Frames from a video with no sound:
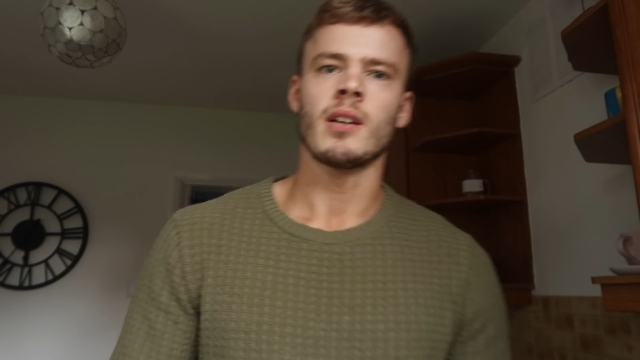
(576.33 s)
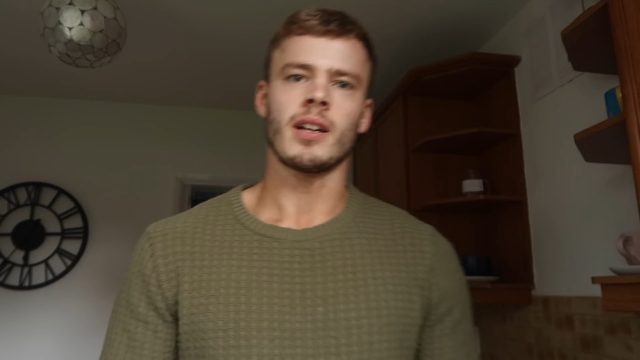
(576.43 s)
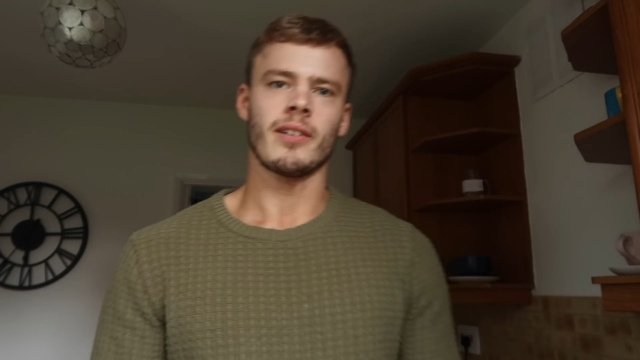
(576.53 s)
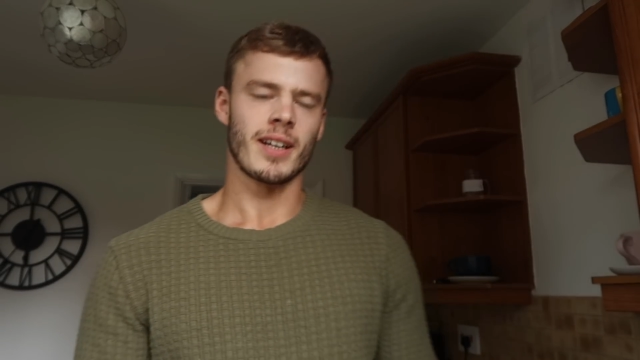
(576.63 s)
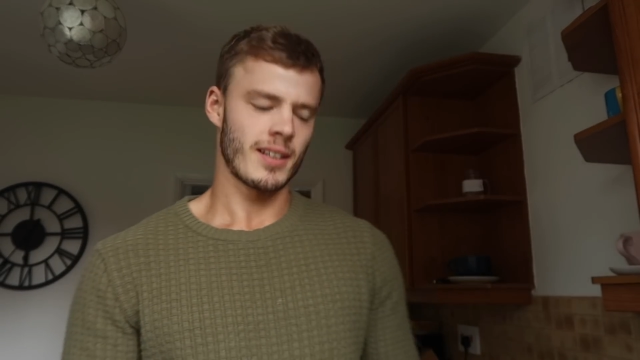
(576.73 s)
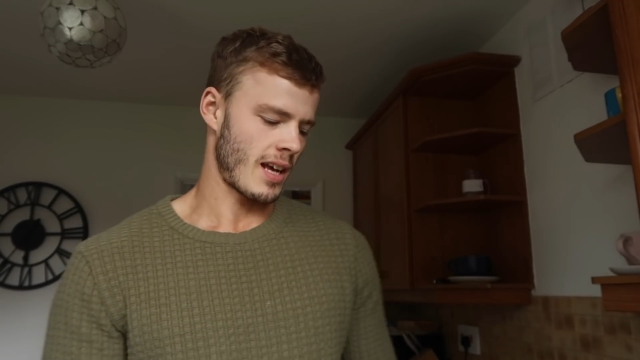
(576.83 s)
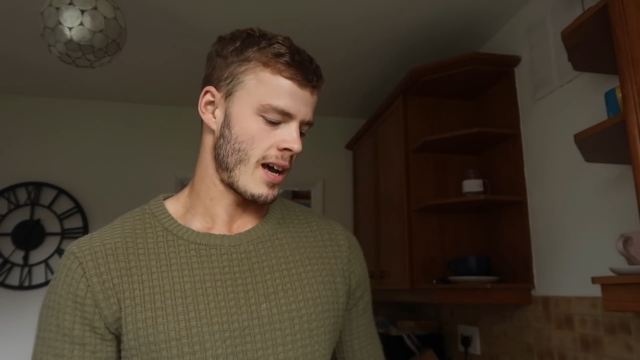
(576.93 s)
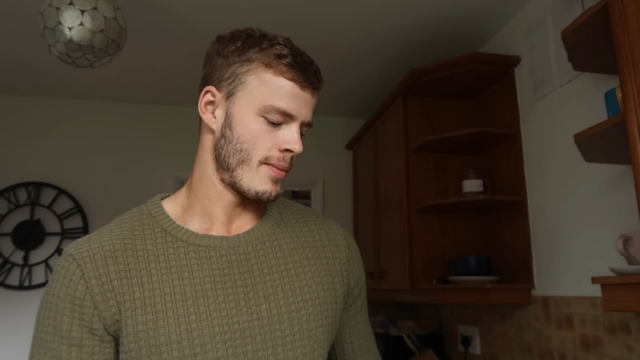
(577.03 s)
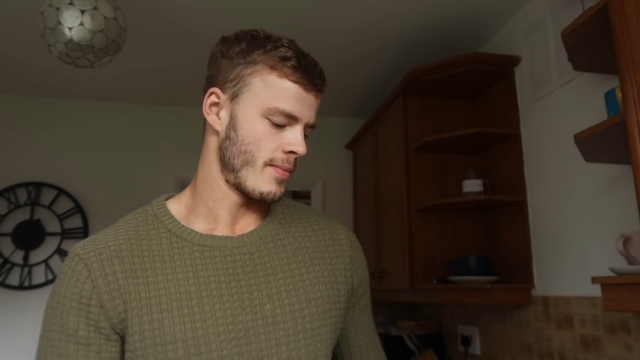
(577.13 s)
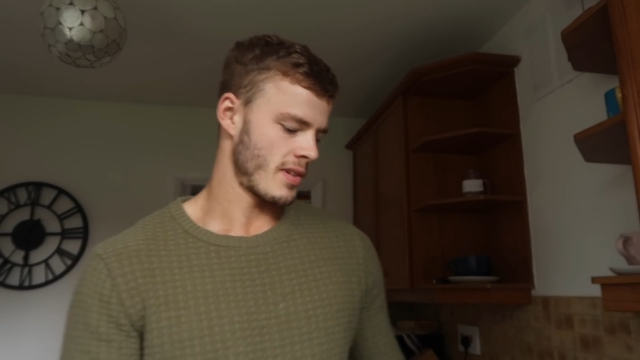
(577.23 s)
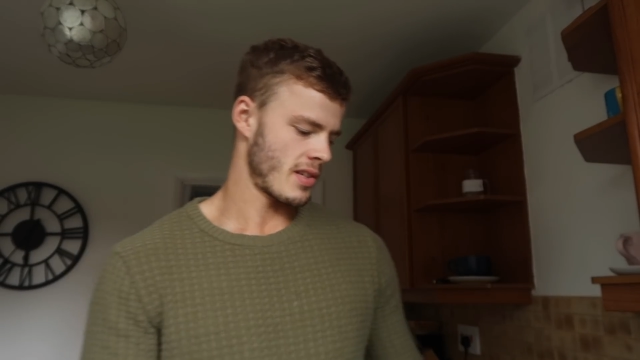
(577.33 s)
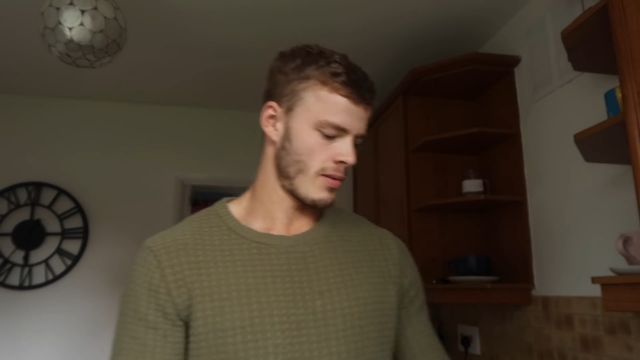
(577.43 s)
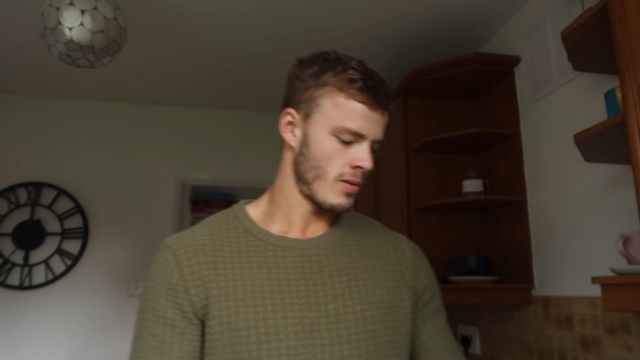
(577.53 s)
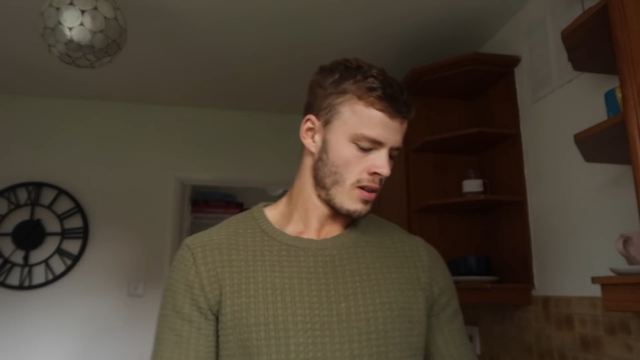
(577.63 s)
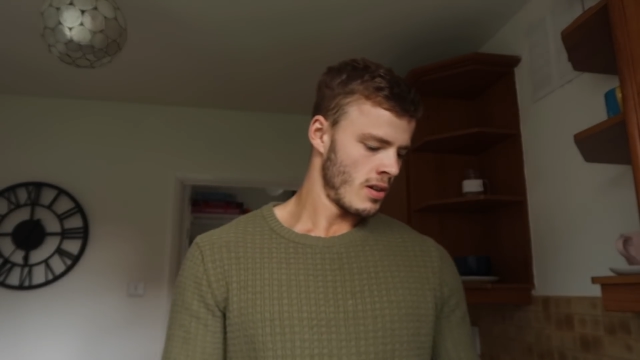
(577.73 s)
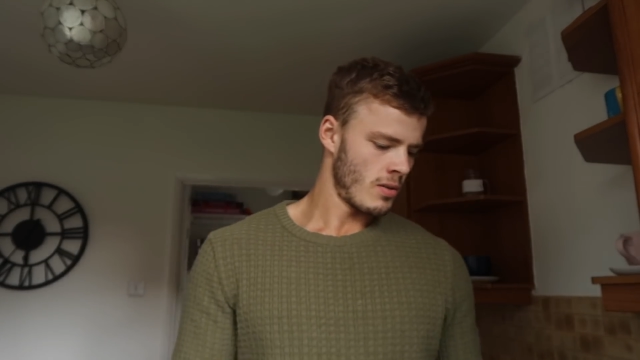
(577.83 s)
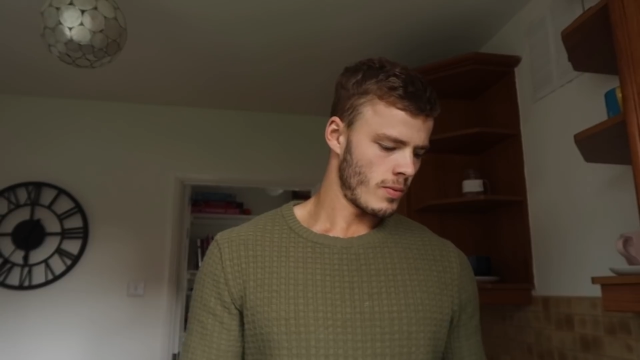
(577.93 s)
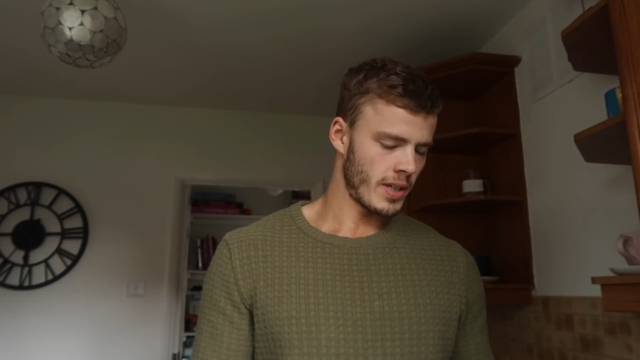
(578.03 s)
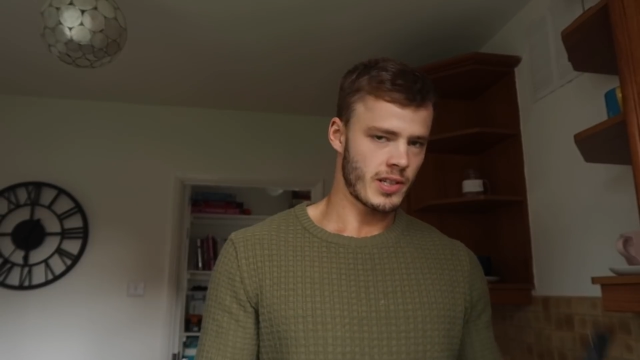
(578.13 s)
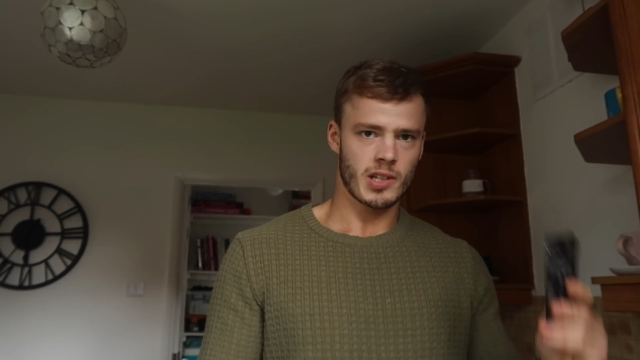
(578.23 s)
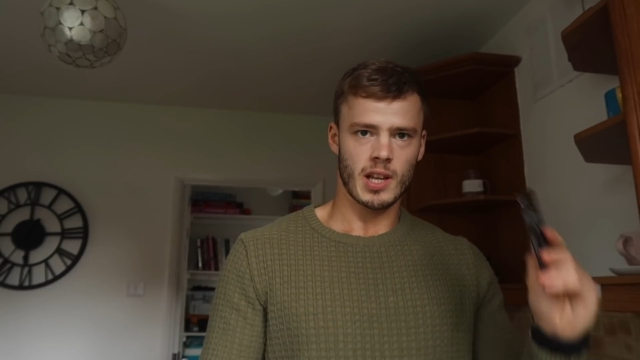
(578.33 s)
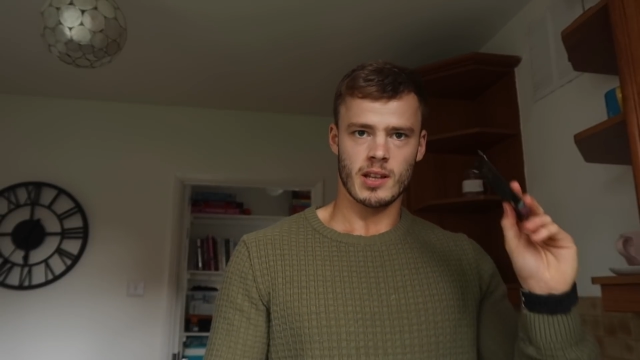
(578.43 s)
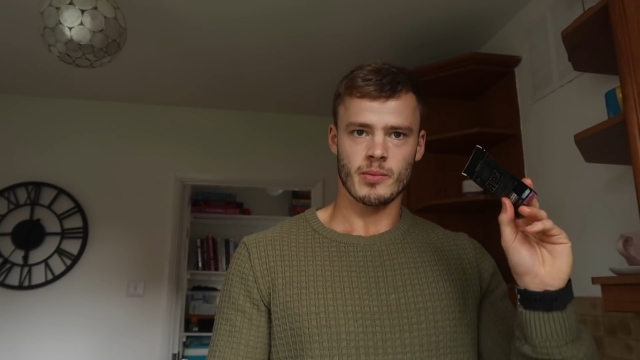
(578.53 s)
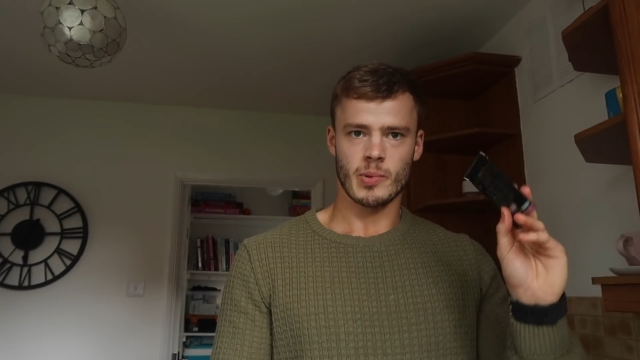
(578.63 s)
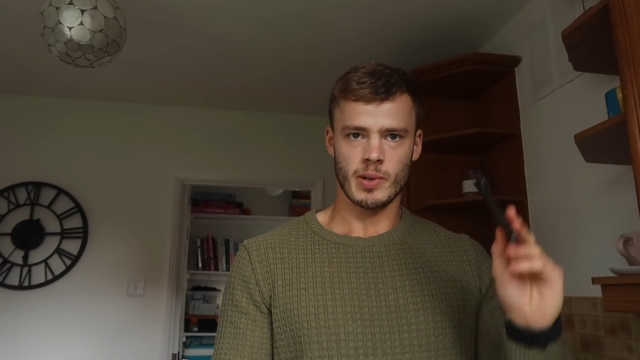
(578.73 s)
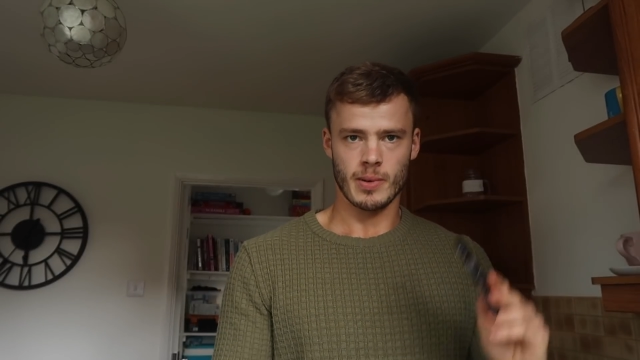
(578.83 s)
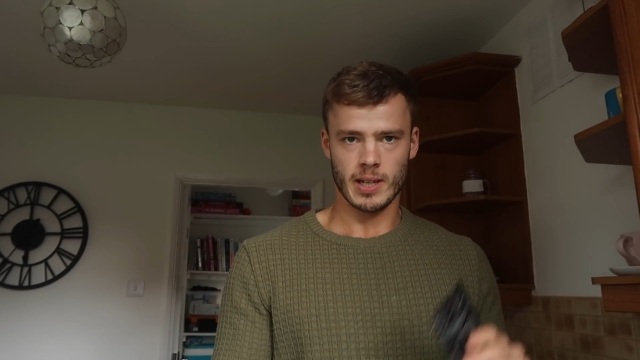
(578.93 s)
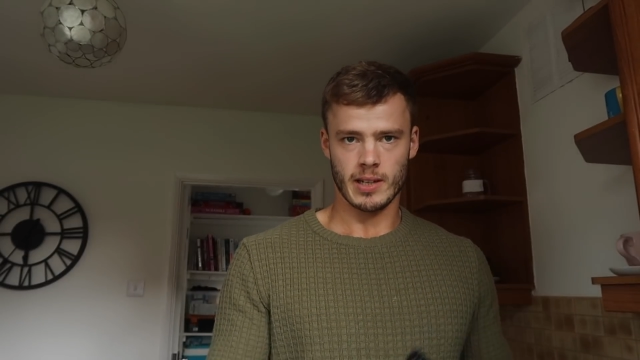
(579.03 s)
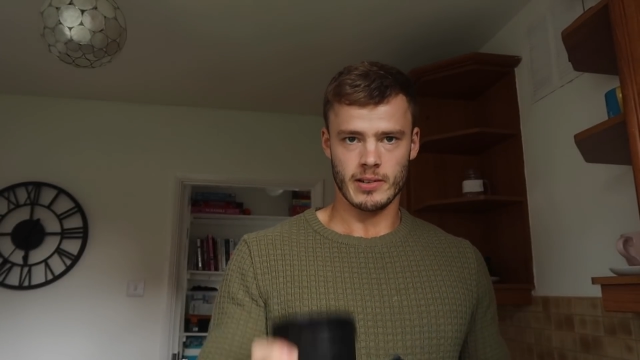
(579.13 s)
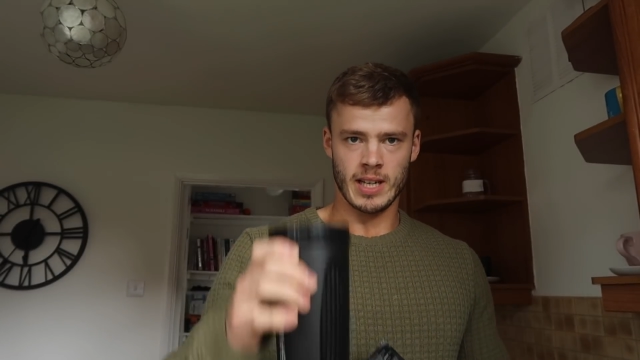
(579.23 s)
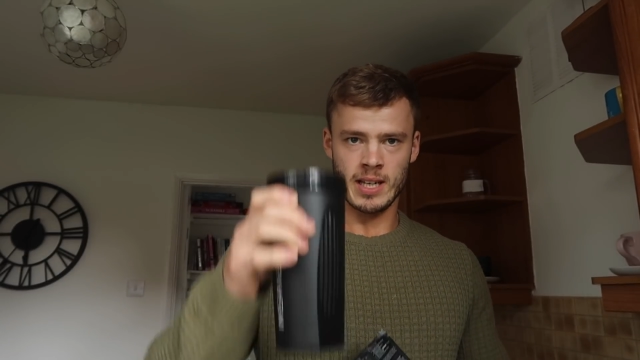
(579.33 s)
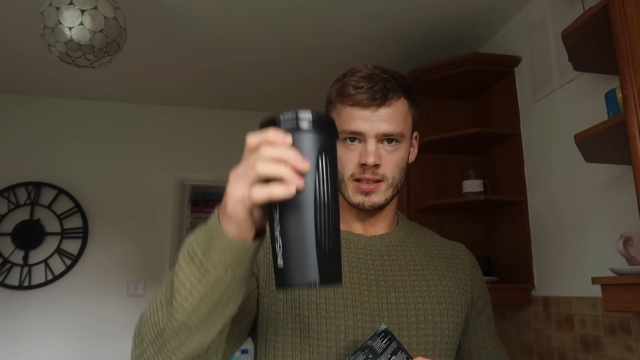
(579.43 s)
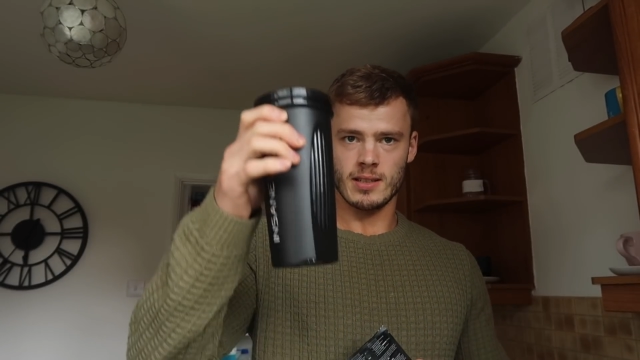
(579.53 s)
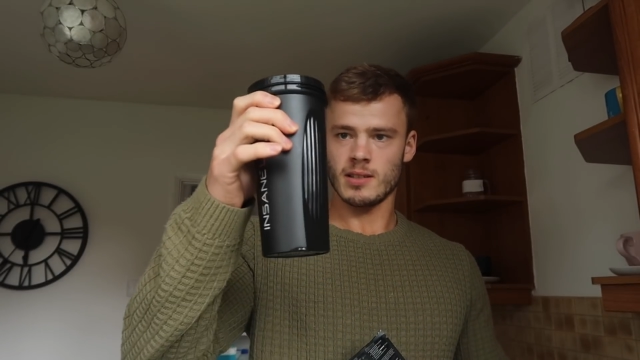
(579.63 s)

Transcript: Anyway, so we're just getting the pre-workout in.